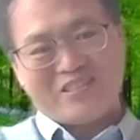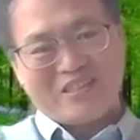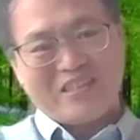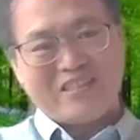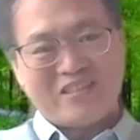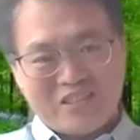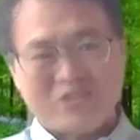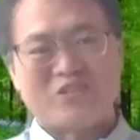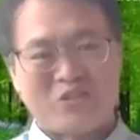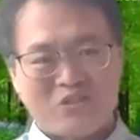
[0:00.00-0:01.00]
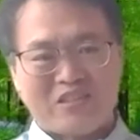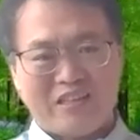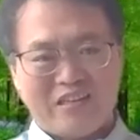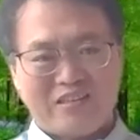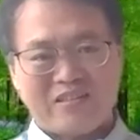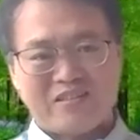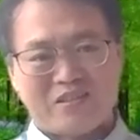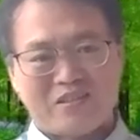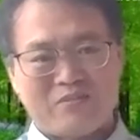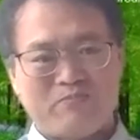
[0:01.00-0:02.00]
right? They're still doing that.
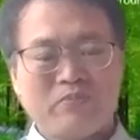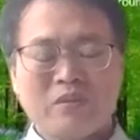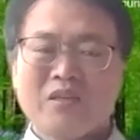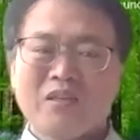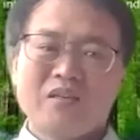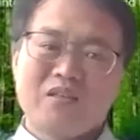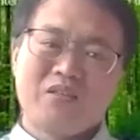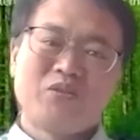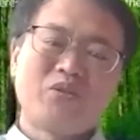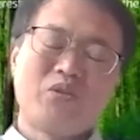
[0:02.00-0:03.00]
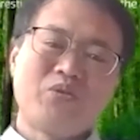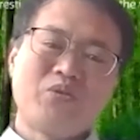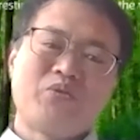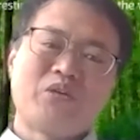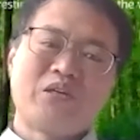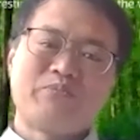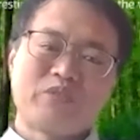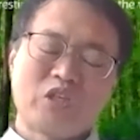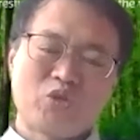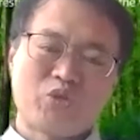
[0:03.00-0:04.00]
So you do a
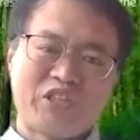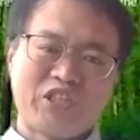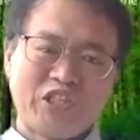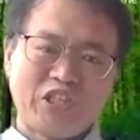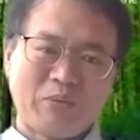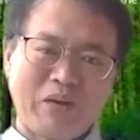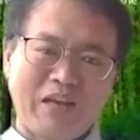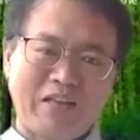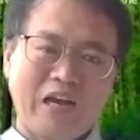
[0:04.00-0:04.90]
strategic plan.